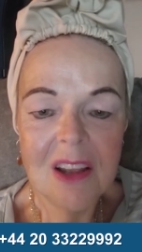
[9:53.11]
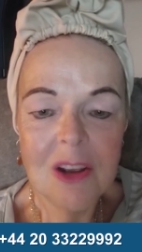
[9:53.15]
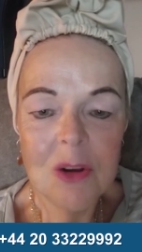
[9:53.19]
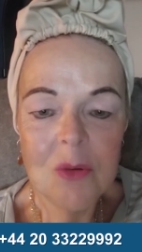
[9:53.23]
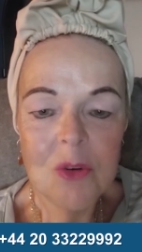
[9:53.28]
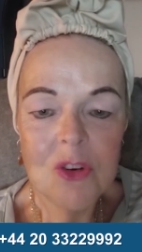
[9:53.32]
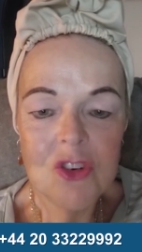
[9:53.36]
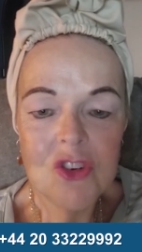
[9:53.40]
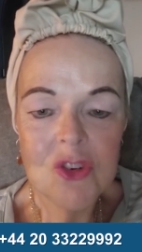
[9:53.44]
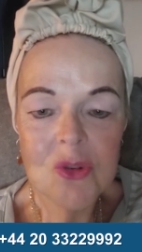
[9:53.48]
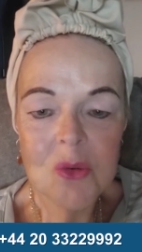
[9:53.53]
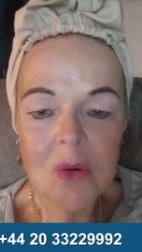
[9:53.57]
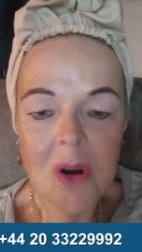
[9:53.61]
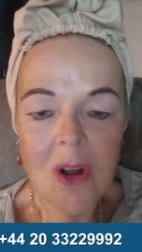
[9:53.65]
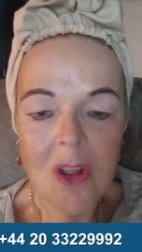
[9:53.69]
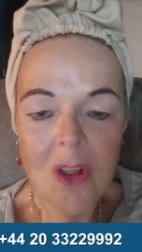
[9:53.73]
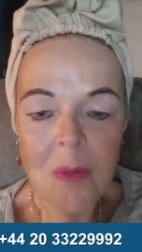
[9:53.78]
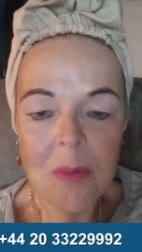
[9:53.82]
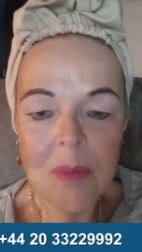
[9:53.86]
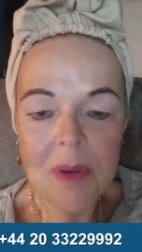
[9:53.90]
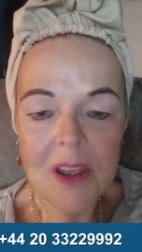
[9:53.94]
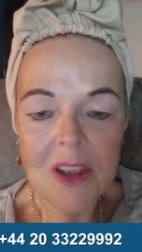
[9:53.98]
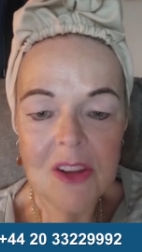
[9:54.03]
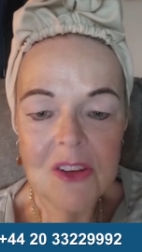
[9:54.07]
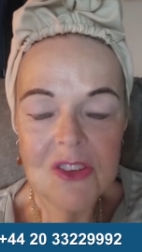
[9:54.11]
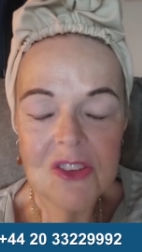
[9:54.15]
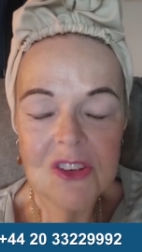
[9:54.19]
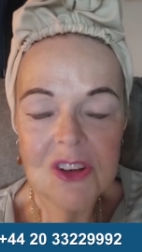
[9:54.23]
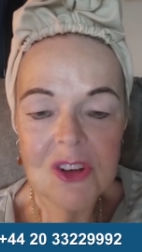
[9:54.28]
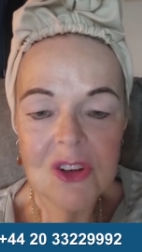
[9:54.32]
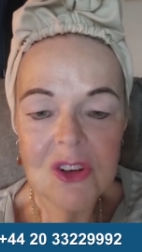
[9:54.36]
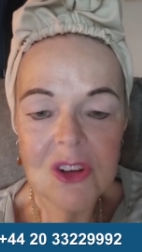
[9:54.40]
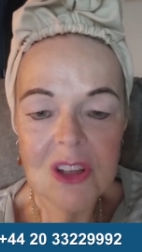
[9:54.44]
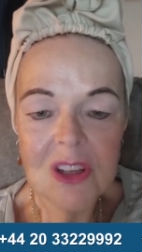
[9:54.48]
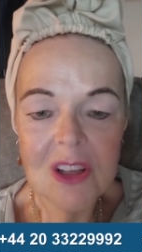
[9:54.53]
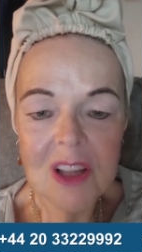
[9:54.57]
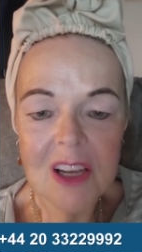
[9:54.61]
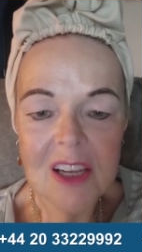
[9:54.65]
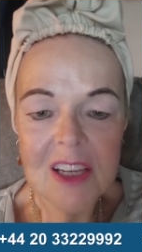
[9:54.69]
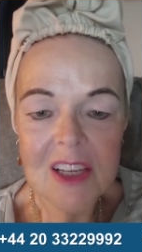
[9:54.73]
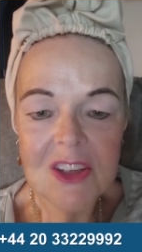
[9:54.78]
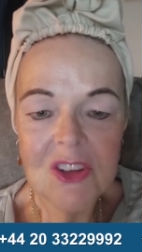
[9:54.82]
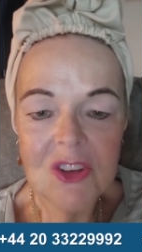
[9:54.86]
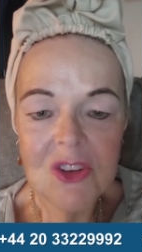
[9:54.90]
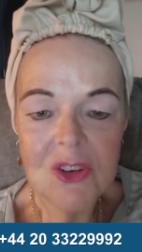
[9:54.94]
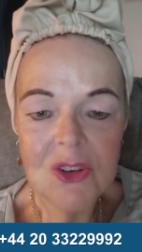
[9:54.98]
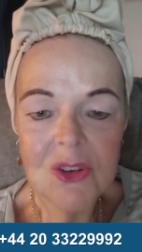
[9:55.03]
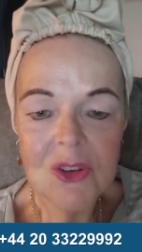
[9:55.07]
I wish you all the best and good luck
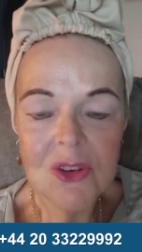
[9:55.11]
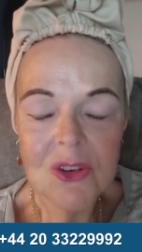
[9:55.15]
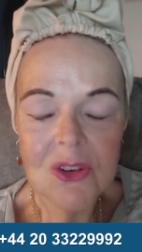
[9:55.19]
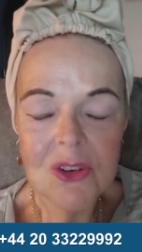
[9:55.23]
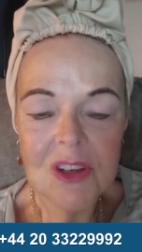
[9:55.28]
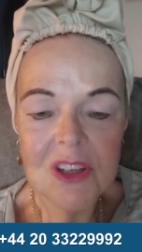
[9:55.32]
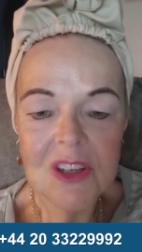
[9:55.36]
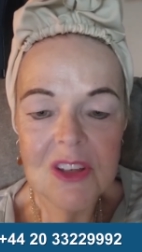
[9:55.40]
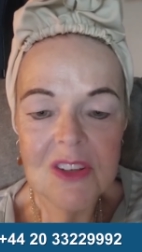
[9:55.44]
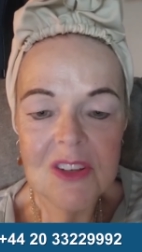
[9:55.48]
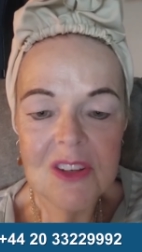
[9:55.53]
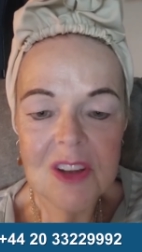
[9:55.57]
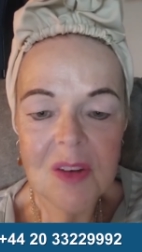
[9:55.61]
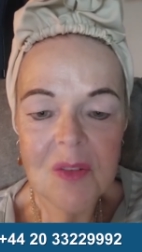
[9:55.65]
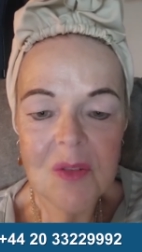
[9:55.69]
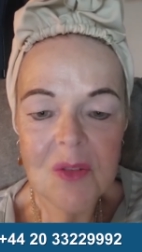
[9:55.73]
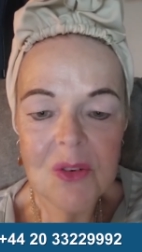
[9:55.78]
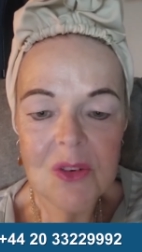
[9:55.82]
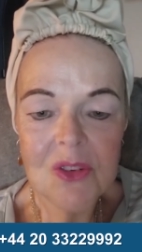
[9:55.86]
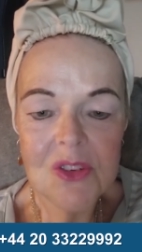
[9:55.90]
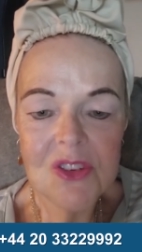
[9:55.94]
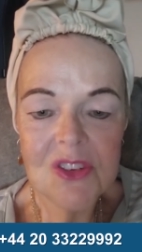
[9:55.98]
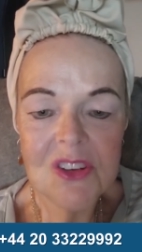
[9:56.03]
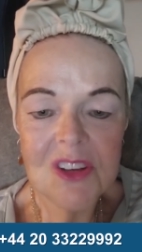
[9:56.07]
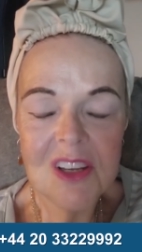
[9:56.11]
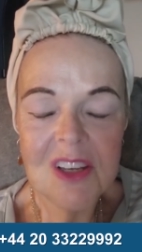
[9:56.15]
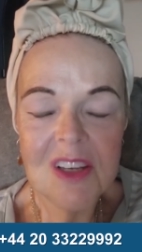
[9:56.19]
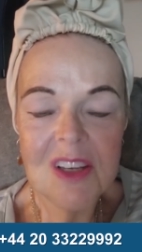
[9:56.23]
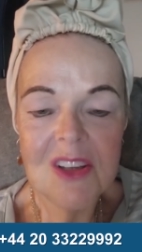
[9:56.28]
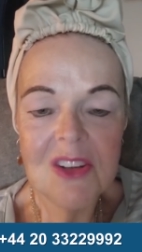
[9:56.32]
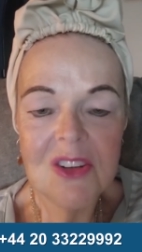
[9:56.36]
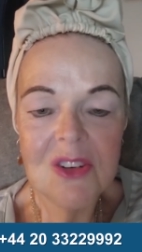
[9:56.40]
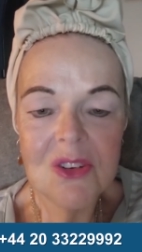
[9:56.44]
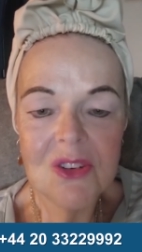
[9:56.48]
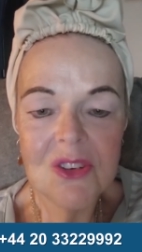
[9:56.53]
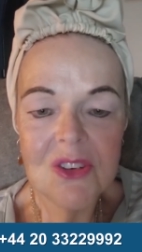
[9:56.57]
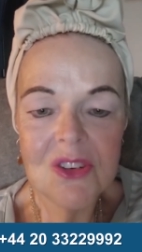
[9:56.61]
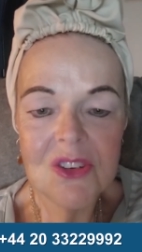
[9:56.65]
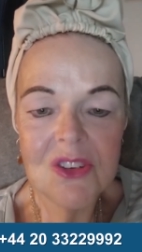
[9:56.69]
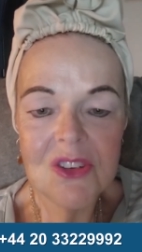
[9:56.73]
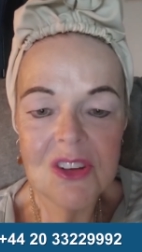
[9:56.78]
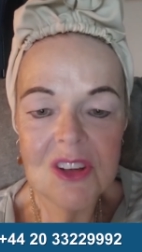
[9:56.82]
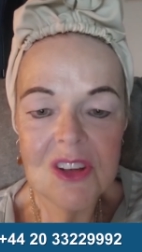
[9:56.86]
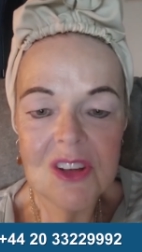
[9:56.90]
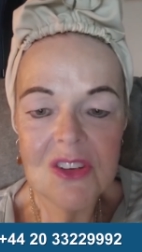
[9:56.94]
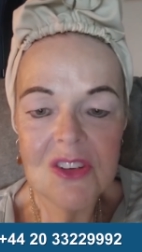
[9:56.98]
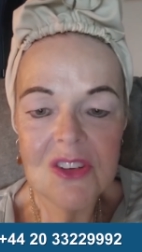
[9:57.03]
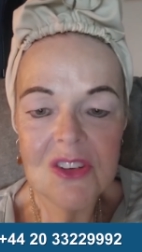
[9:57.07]
in your endeavors and in your
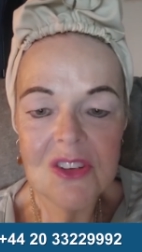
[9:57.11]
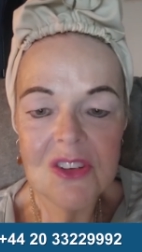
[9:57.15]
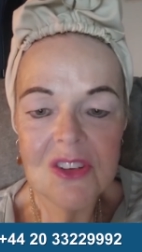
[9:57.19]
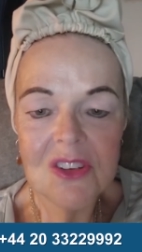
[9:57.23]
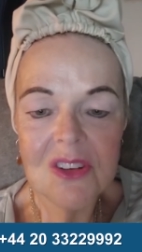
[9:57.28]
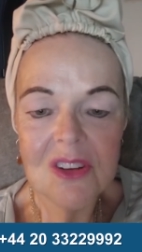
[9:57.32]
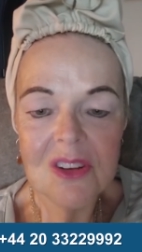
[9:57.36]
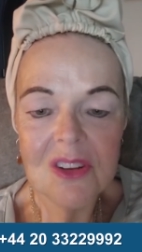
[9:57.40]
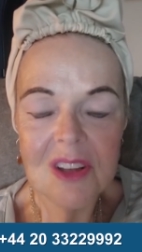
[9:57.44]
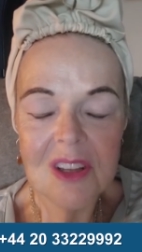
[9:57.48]
disease,